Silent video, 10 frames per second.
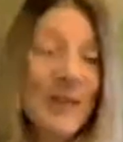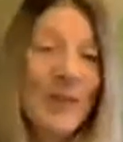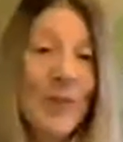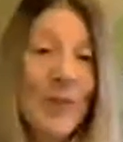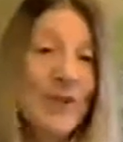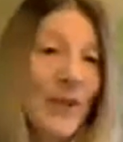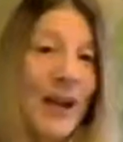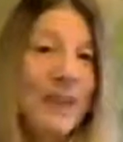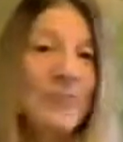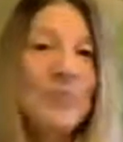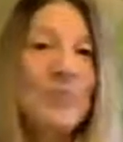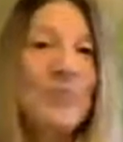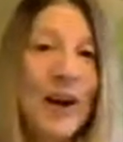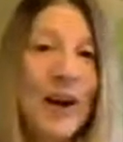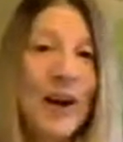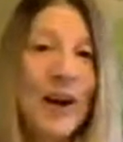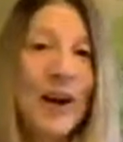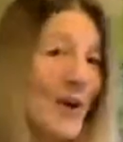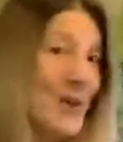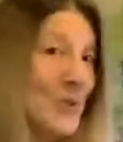I mean, at the moment you can buy, you
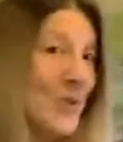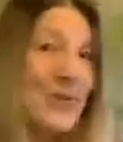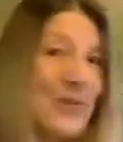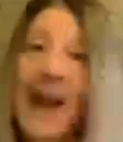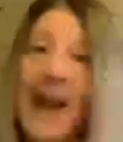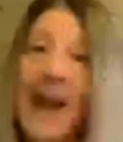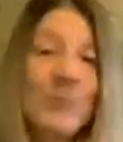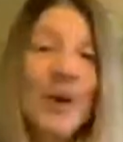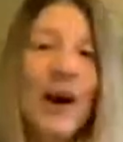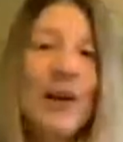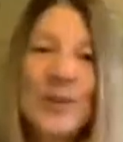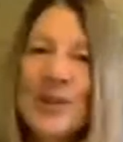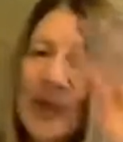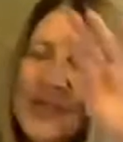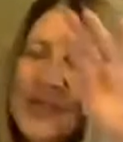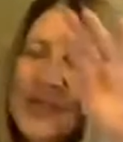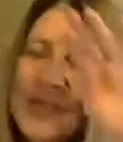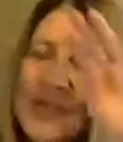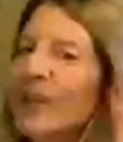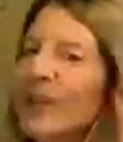can browse the website and you can buy through it, so it's
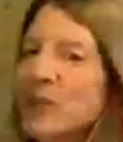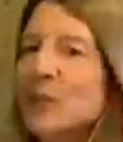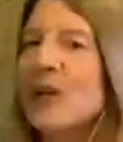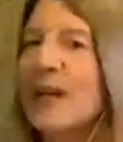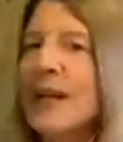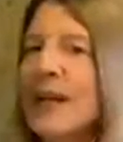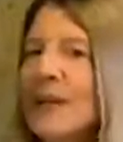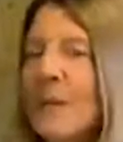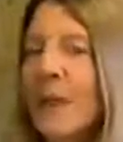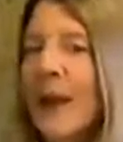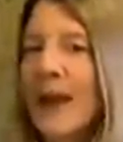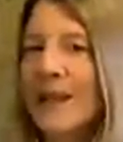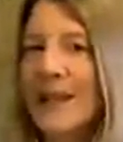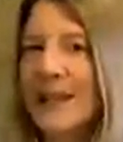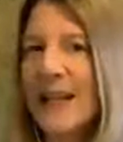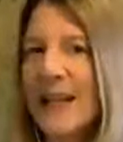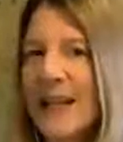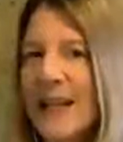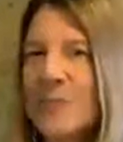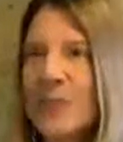how much money do you put in at that
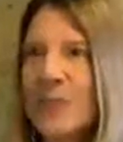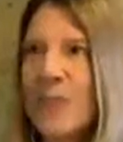end?